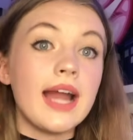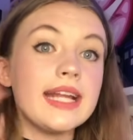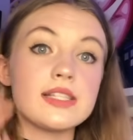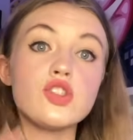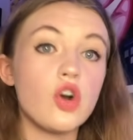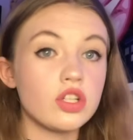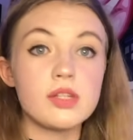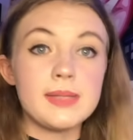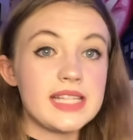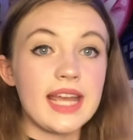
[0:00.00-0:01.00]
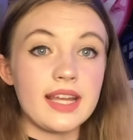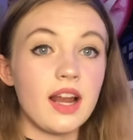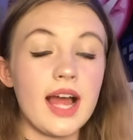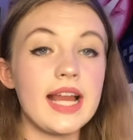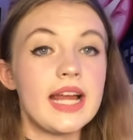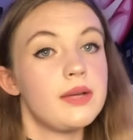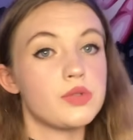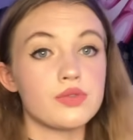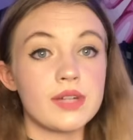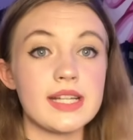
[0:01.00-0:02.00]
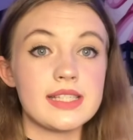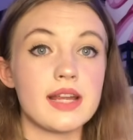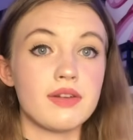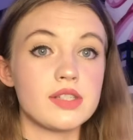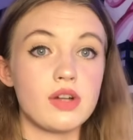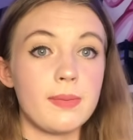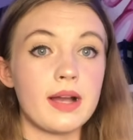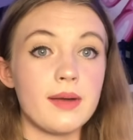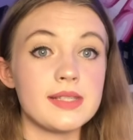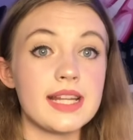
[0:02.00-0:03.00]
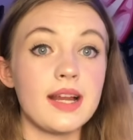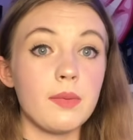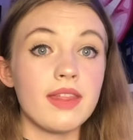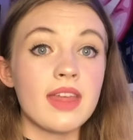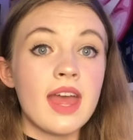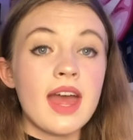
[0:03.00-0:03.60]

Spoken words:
and it's not to be taken lightly, and it was a really serious topic I was dealing with.